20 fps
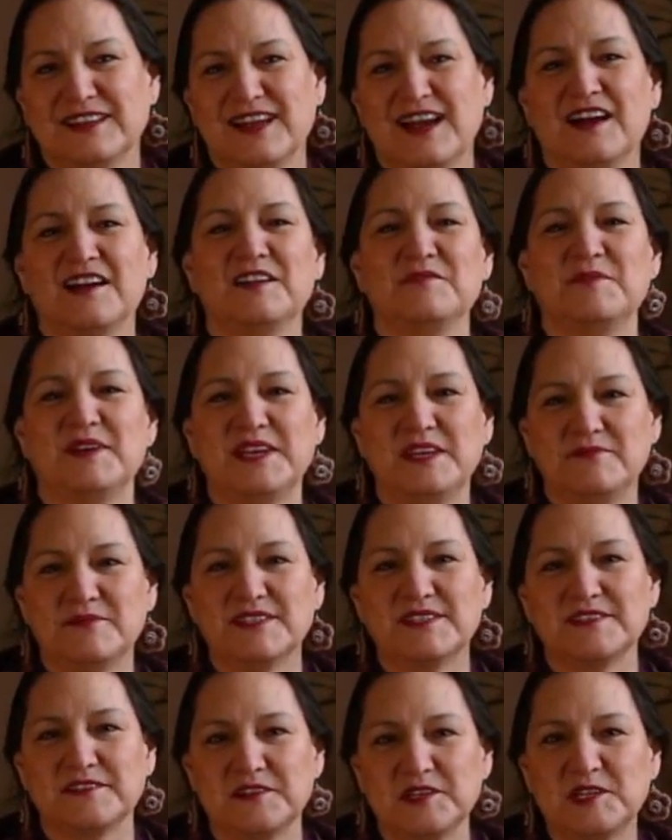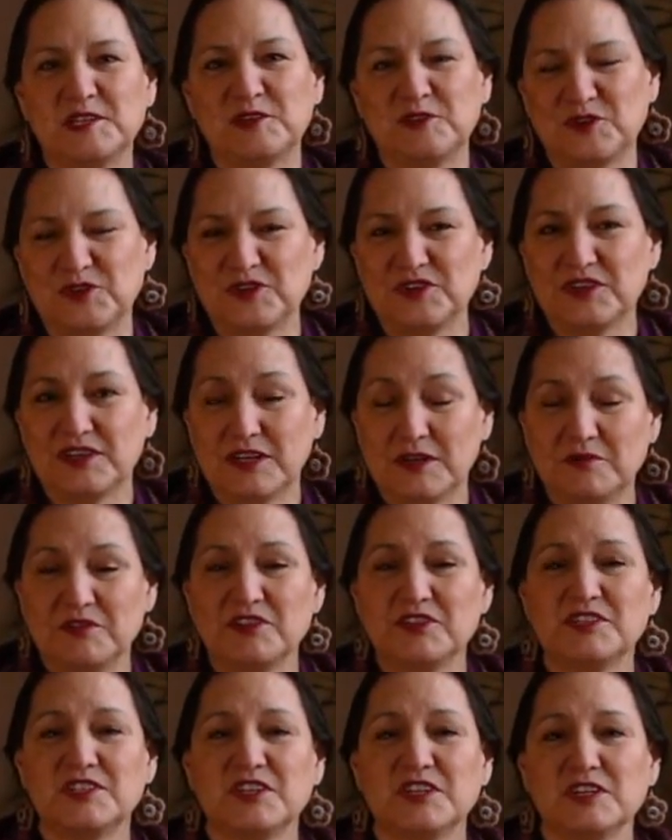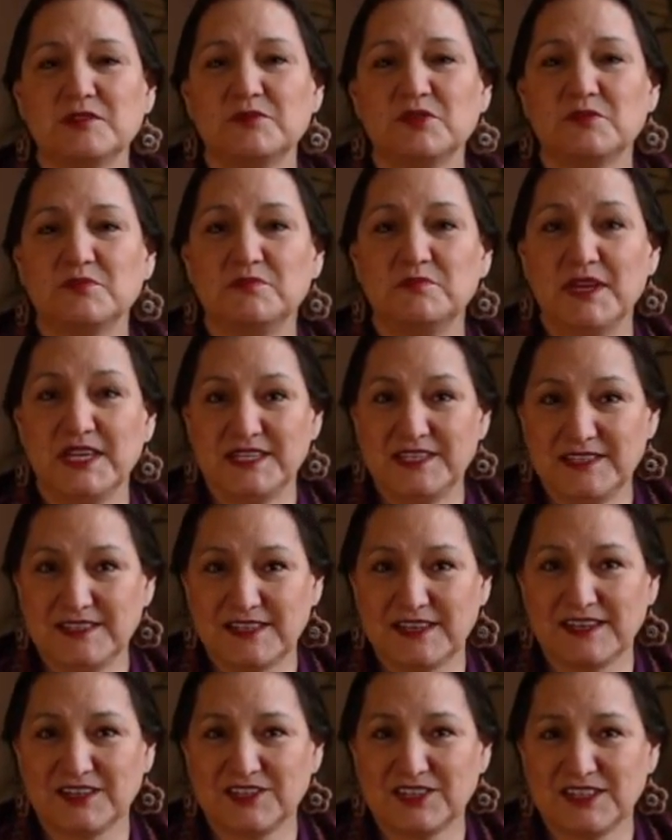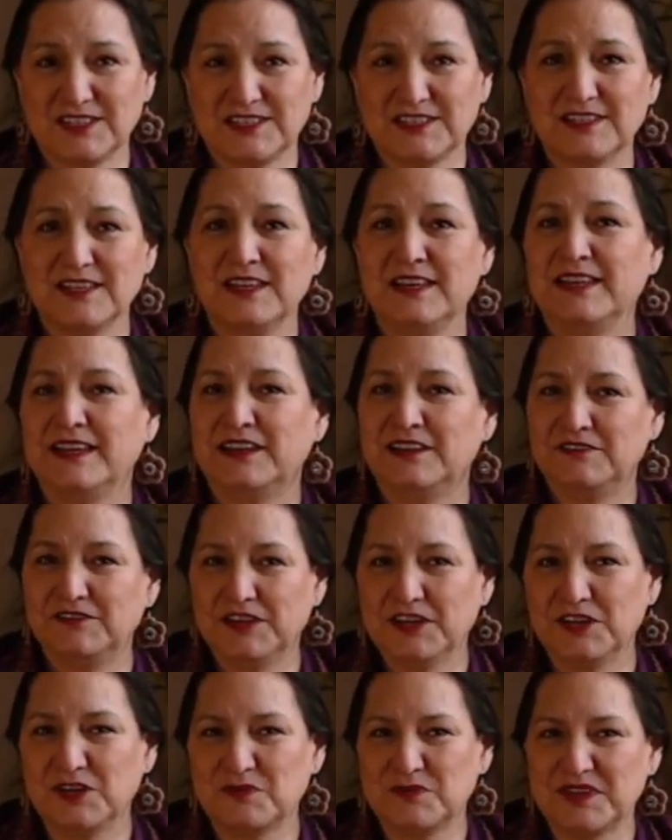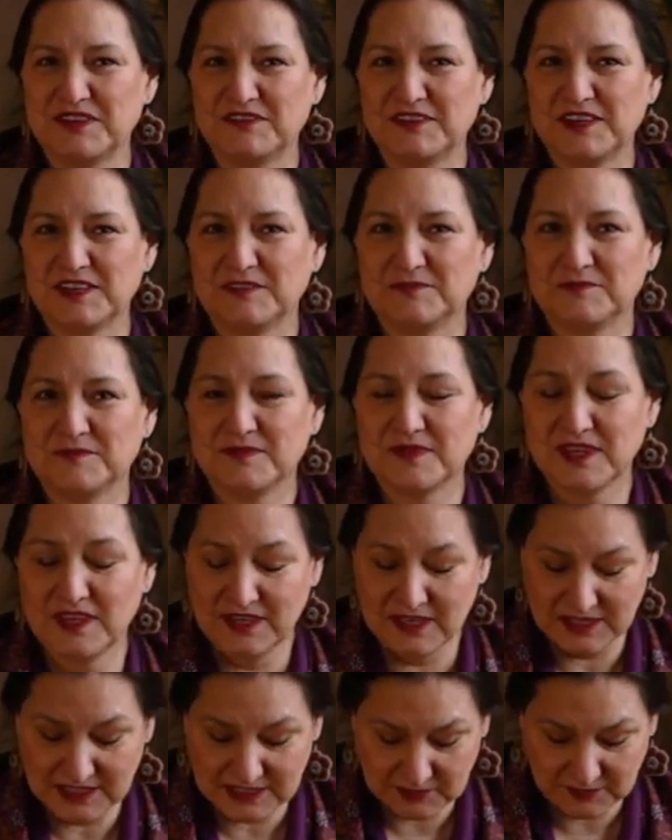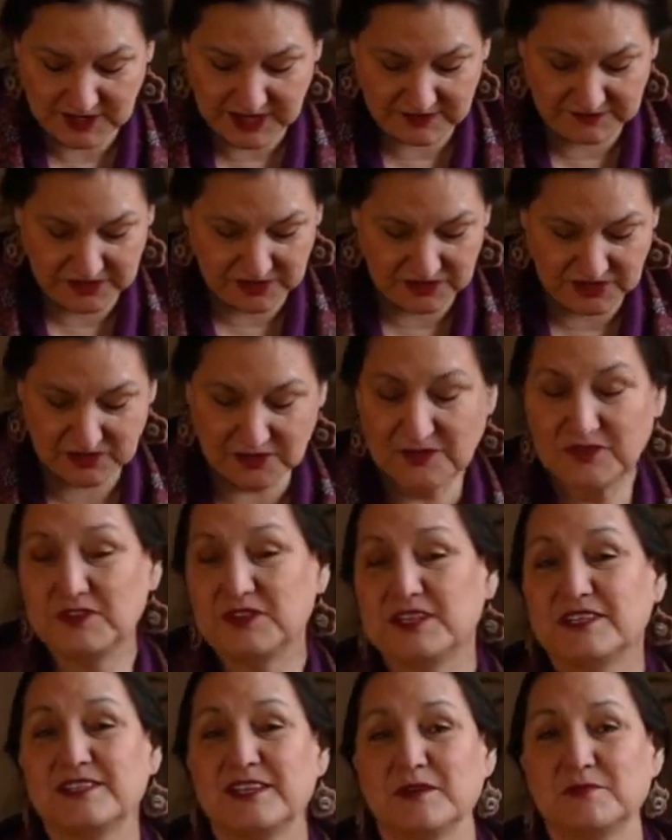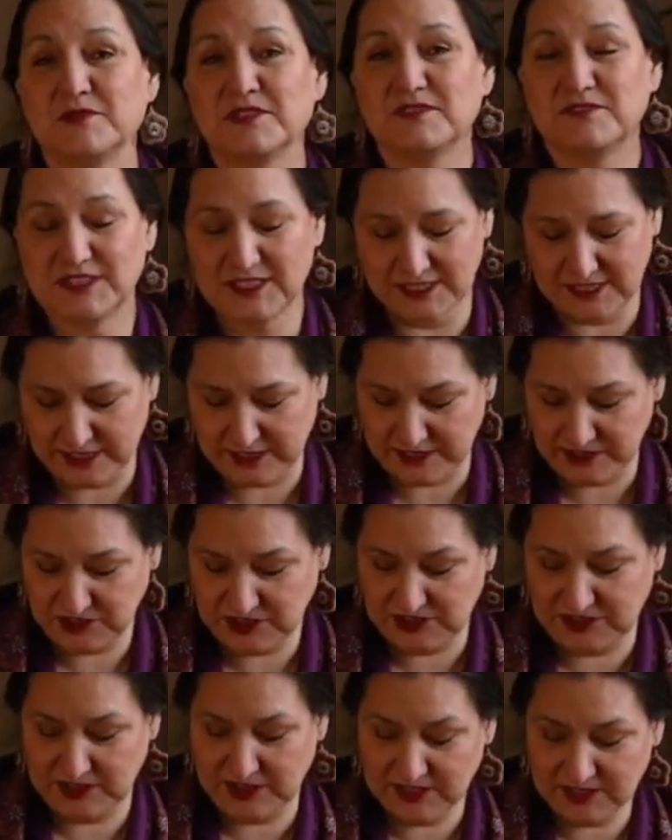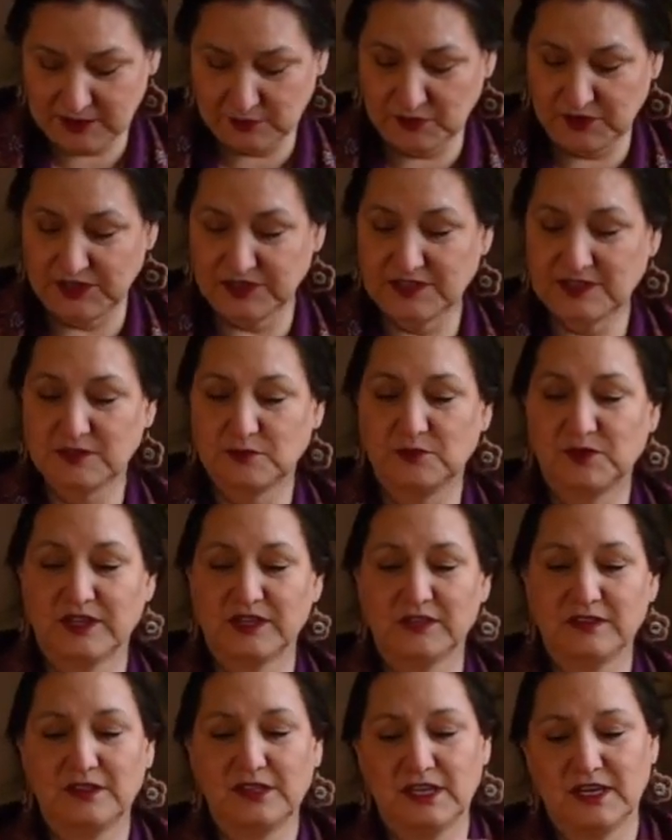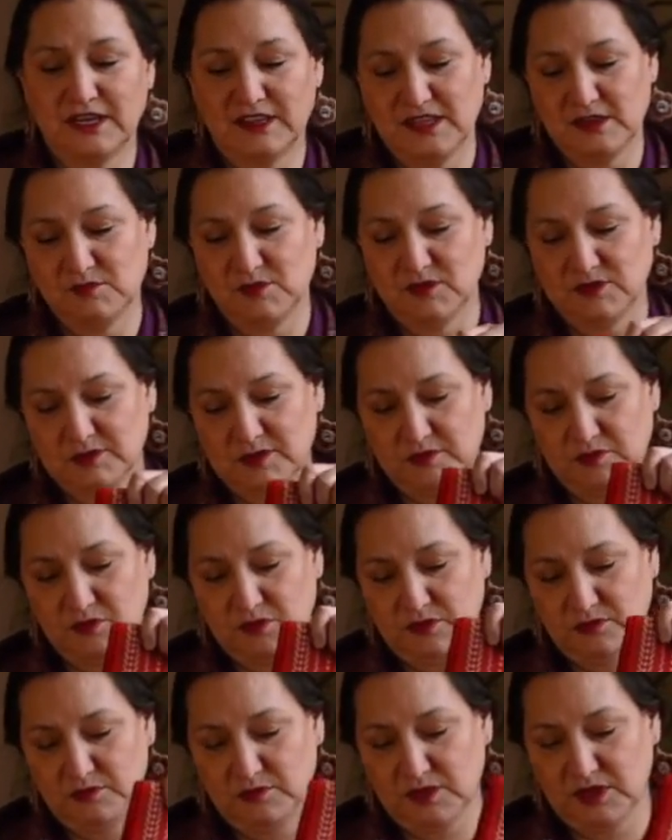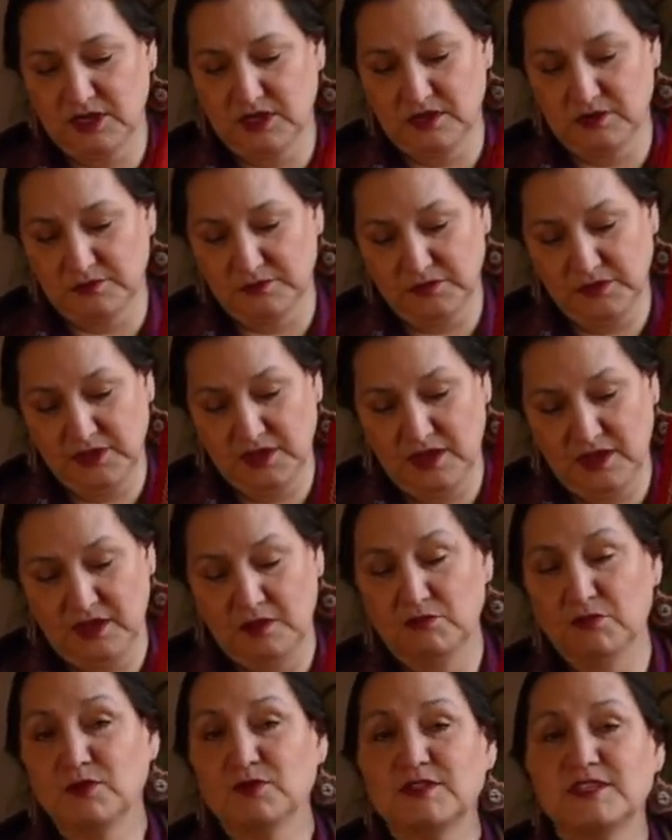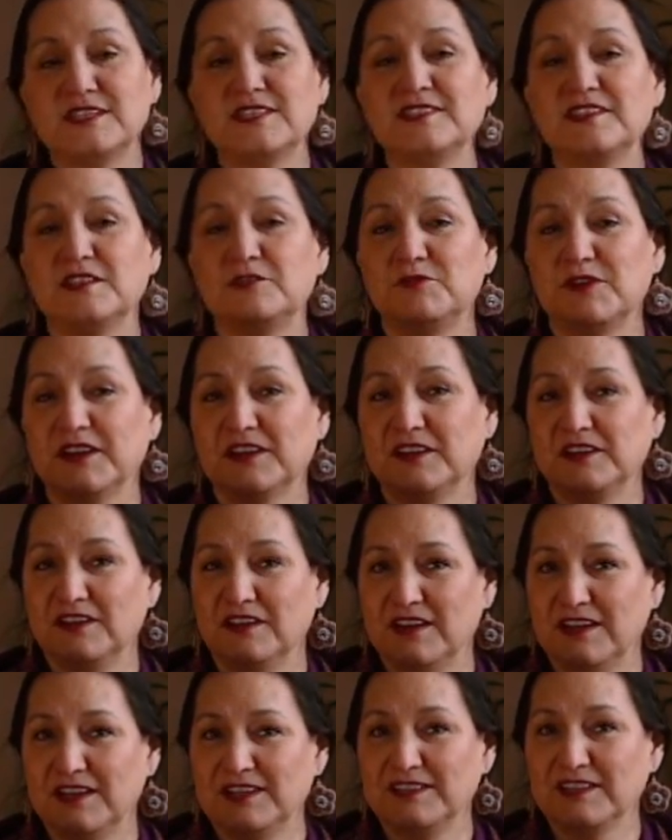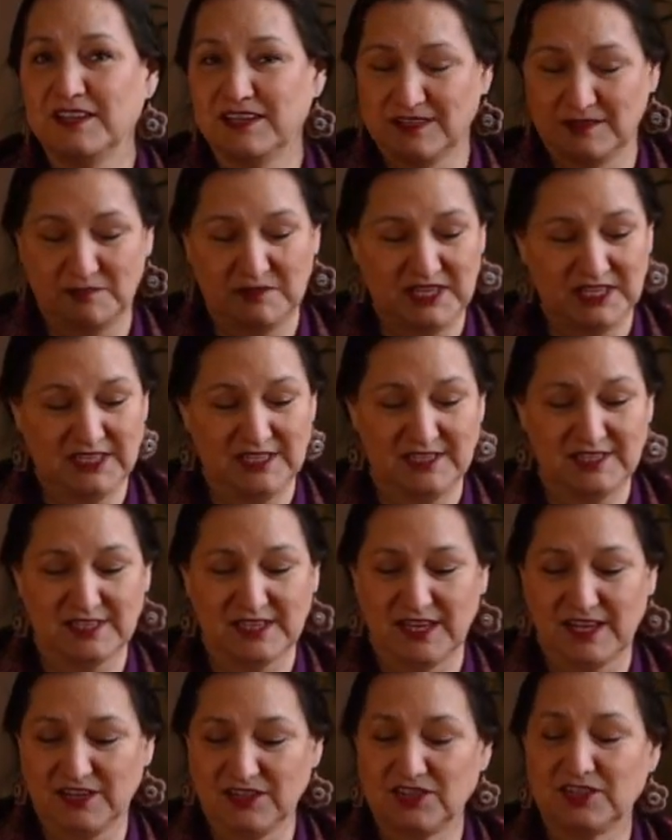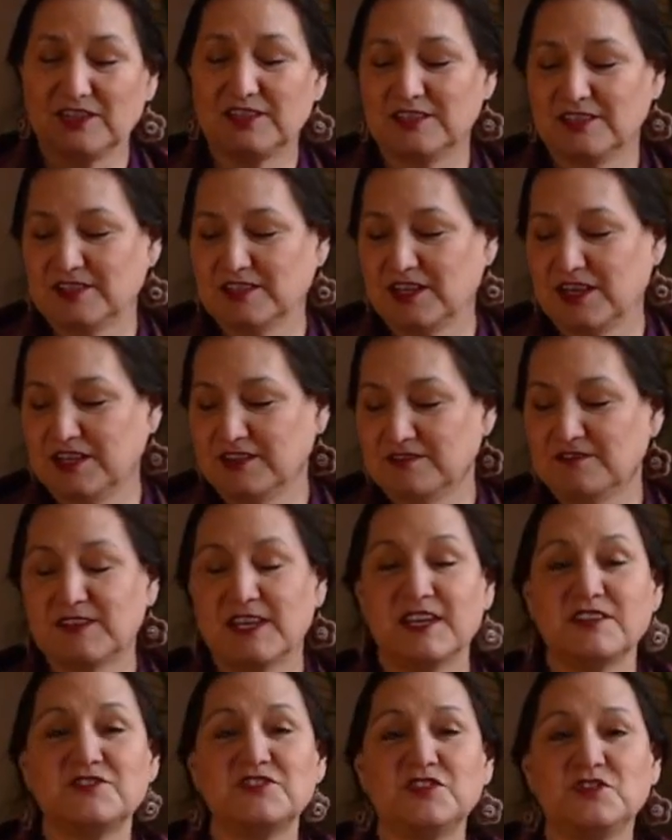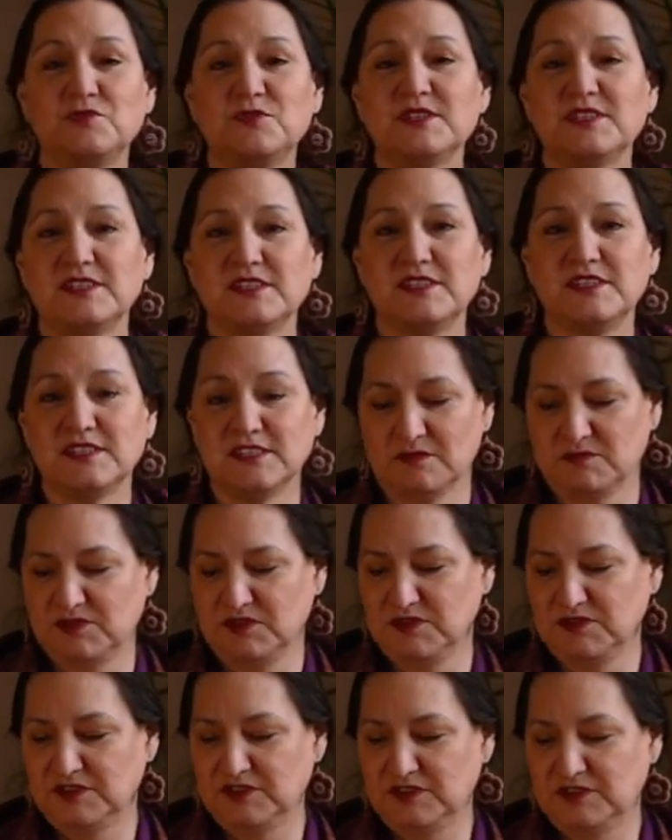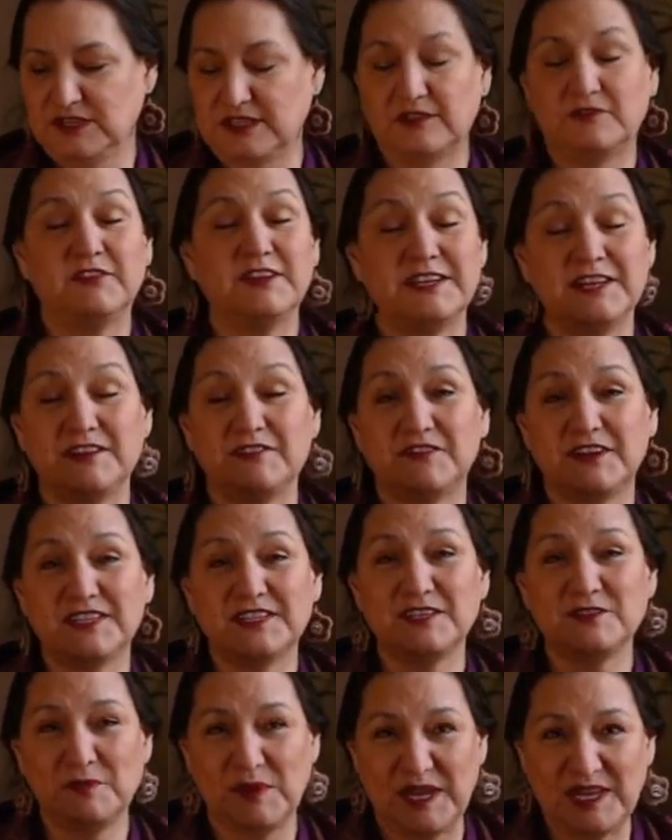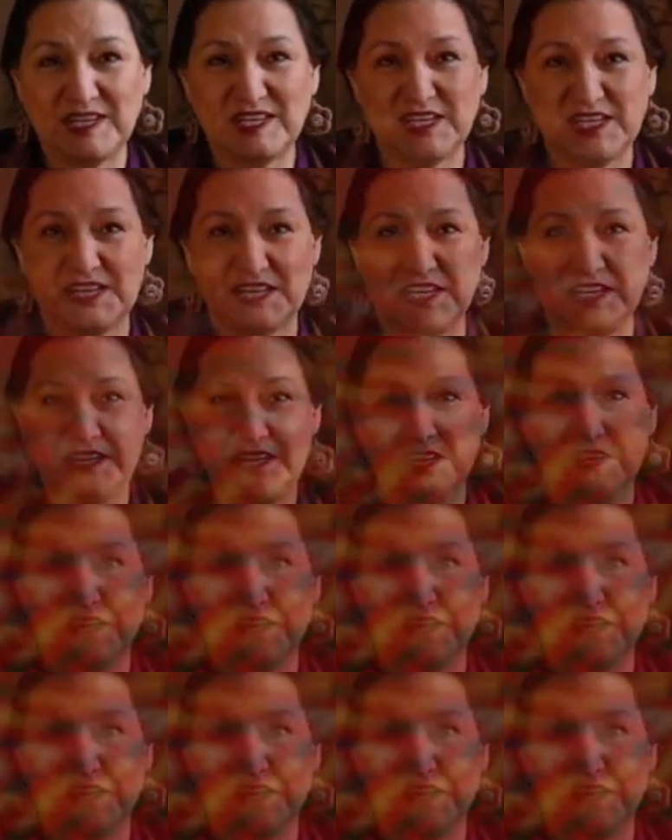Hi, my name is Celina Loyer, and I'm here to talk about Métis sashes and finger weaving. So I have here two examples of a sash. This one is the one that I think most people would most easily recognize as a Métis sash. This is the kind of sash that you would see someone who self-identifies as Métis